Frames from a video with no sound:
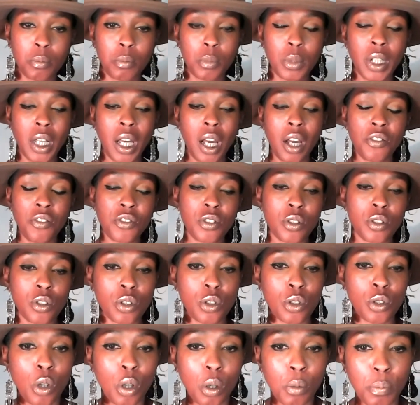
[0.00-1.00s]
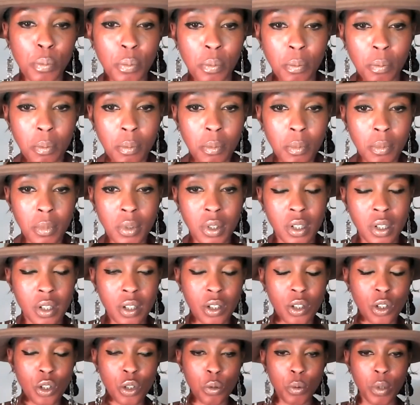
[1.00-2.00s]
we have to stop the
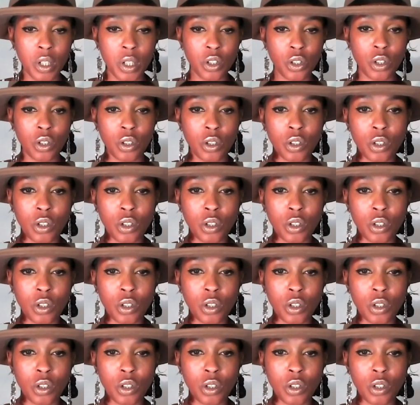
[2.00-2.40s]
situation.